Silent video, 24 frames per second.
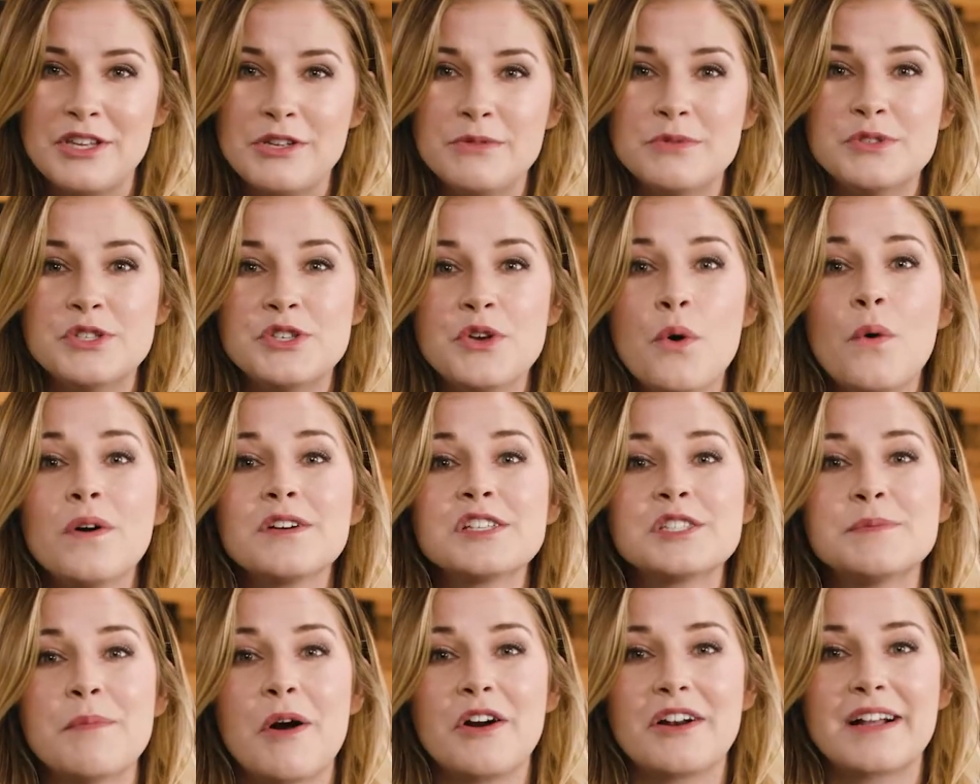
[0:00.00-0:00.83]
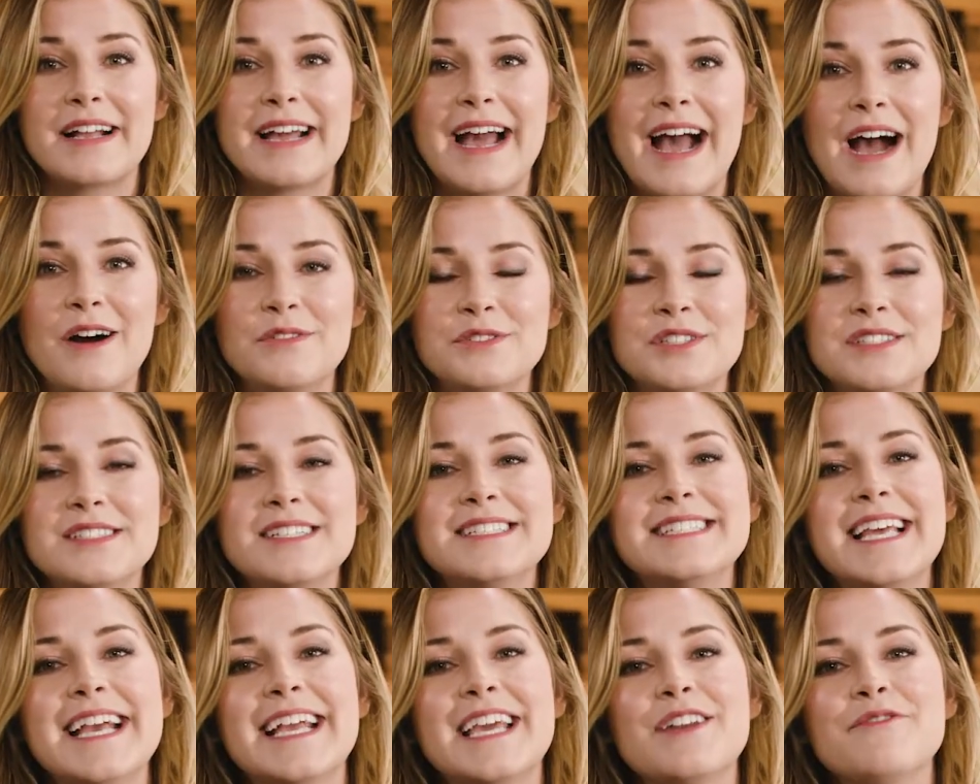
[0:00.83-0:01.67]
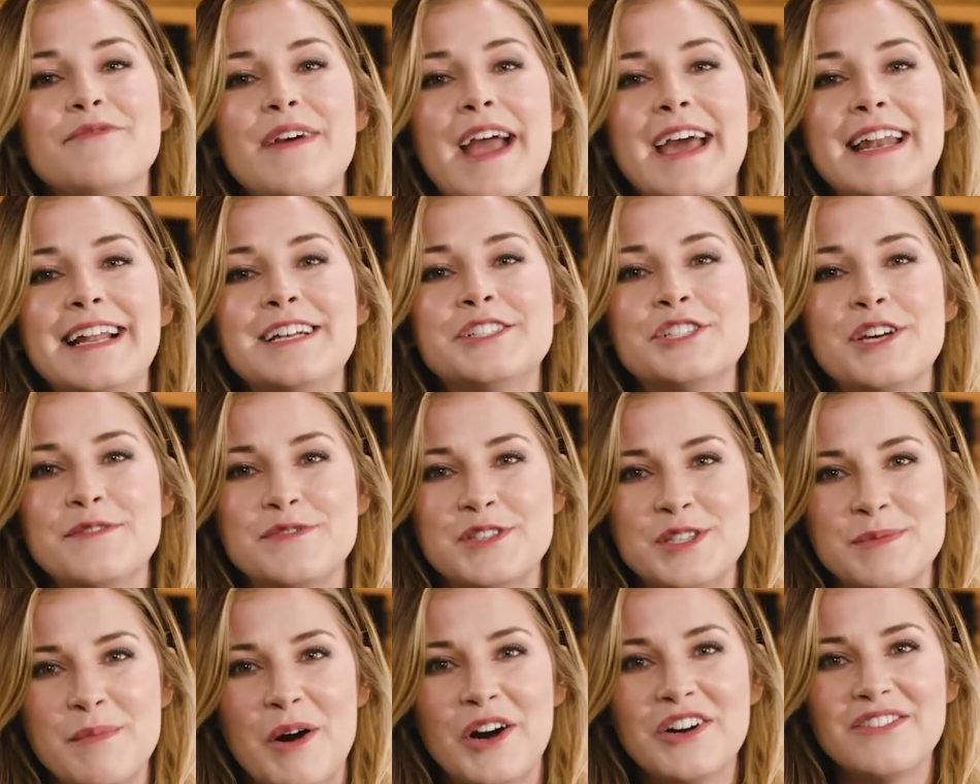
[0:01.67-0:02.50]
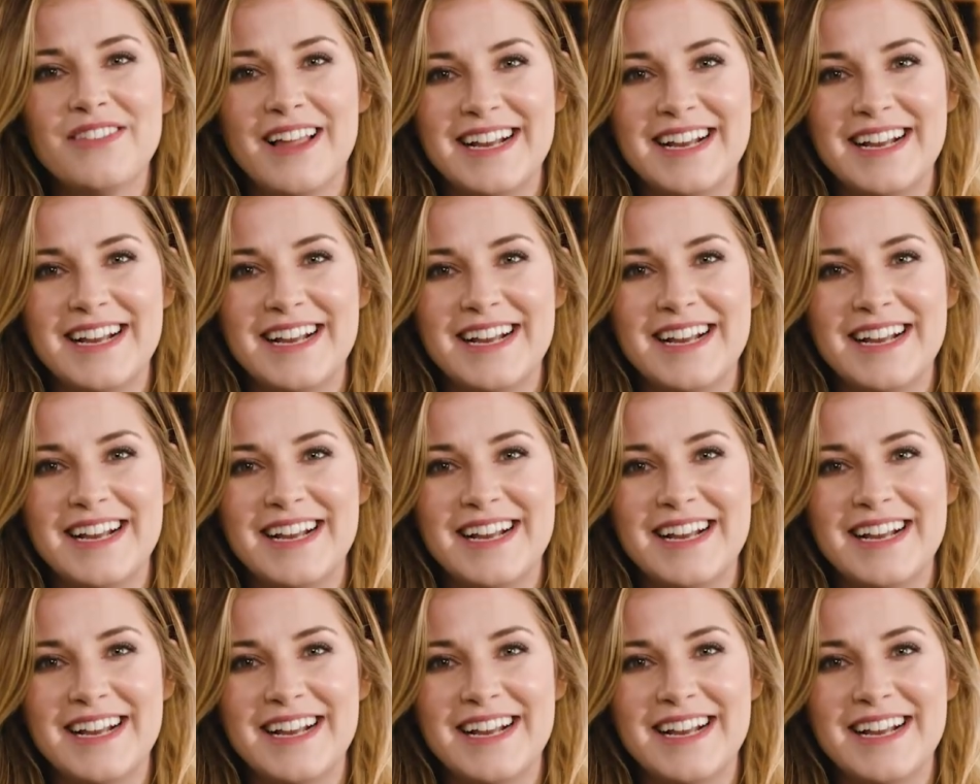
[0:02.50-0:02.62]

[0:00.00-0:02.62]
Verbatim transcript: use your smart account to take advantage of smart